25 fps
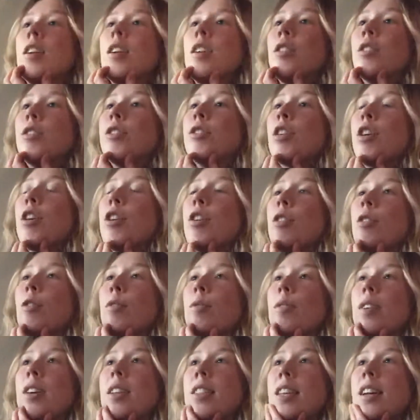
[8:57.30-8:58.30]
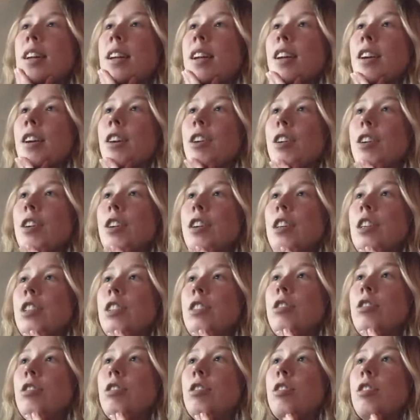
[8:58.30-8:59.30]
So, and then I
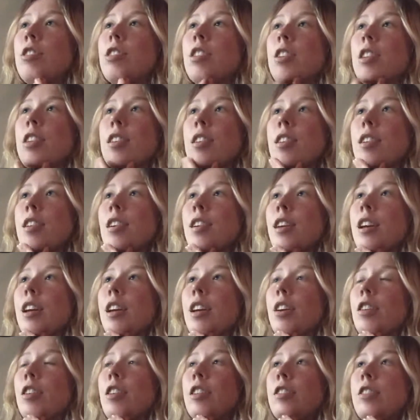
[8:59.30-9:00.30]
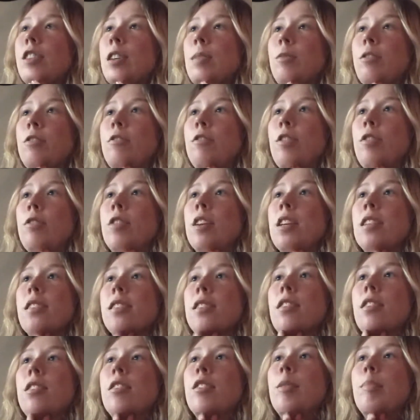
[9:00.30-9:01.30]
encourage them to focus
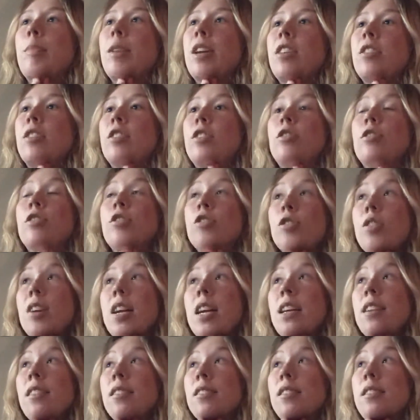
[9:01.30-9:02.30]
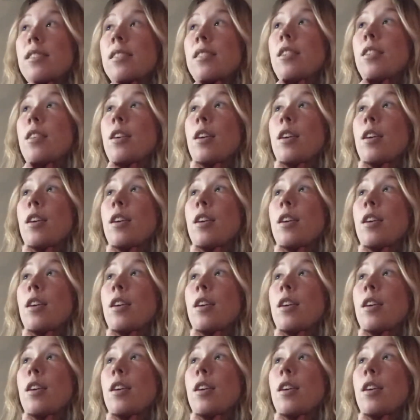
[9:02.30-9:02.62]
on the patient's strengths.